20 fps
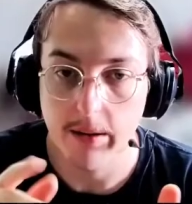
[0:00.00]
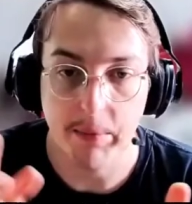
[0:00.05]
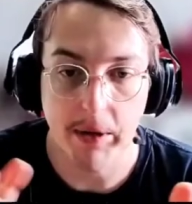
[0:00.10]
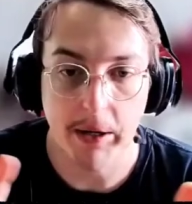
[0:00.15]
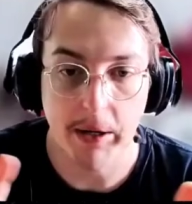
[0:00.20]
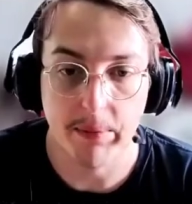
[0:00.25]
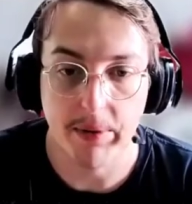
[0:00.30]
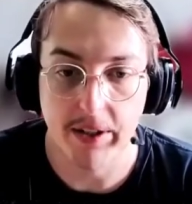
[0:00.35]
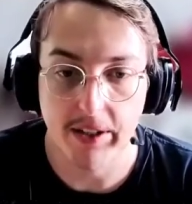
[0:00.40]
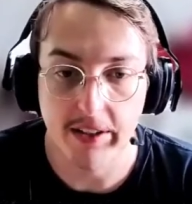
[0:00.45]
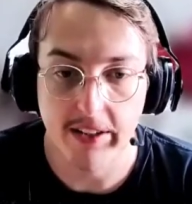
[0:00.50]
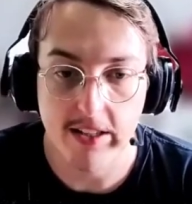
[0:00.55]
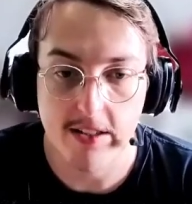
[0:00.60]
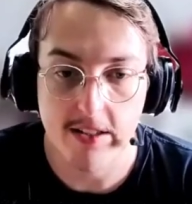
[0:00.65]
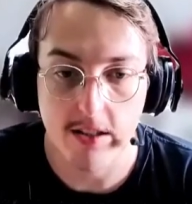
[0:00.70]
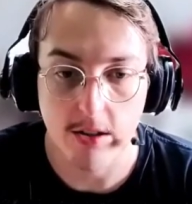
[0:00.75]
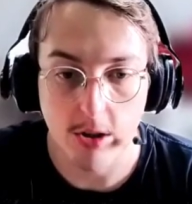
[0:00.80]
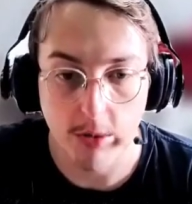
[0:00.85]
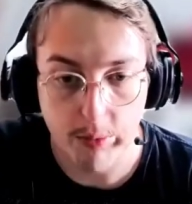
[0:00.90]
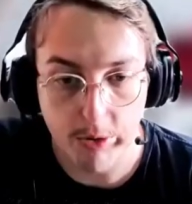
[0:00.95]
maybe
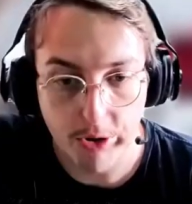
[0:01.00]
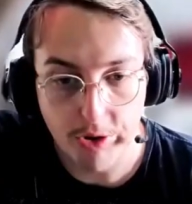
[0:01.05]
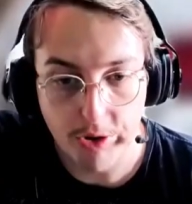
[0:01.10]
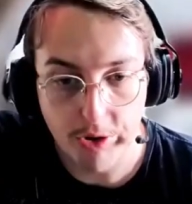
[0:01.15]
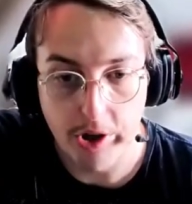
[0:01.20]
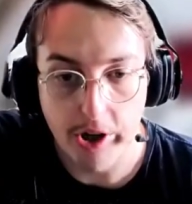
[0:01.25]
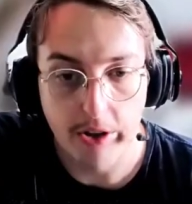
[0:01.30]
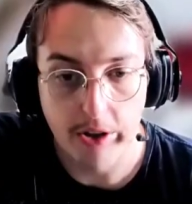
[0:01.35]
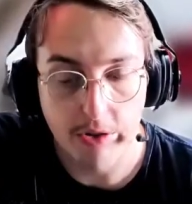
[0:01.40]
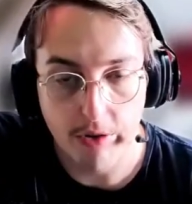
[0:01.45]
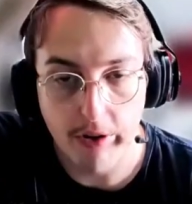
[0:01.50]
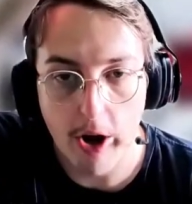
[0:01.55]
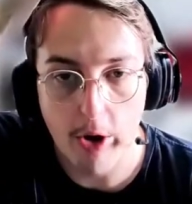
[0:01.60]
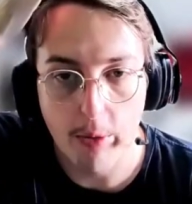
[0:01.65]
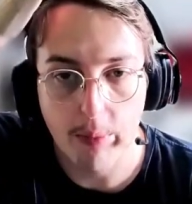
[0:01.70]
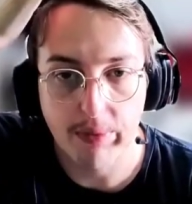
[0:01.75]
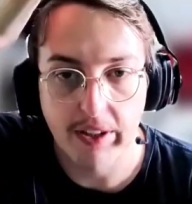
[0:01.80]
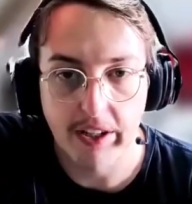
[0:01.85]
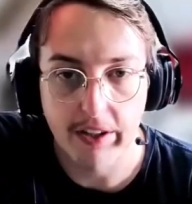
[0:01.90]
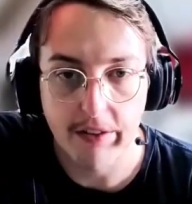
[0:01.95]
that's an opportunity to
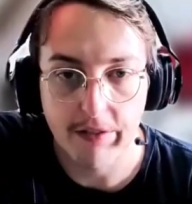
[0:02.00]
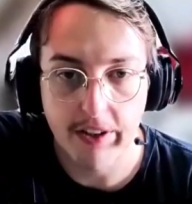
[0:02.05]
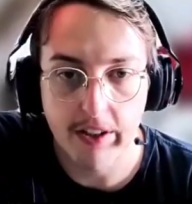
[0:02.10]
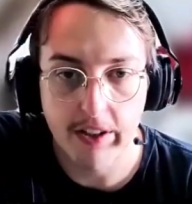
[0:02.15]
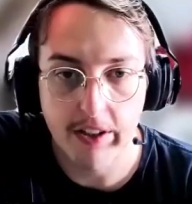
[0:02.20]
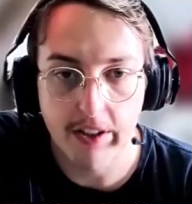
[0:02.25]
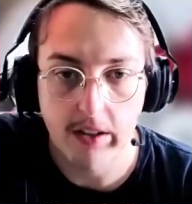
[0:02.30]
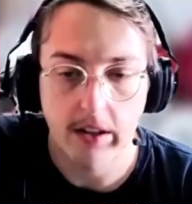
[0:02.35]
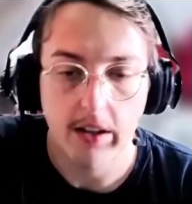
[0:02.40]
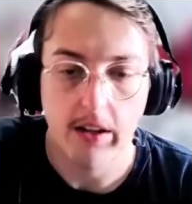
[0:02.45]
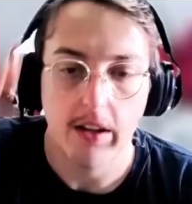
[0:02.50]
help David,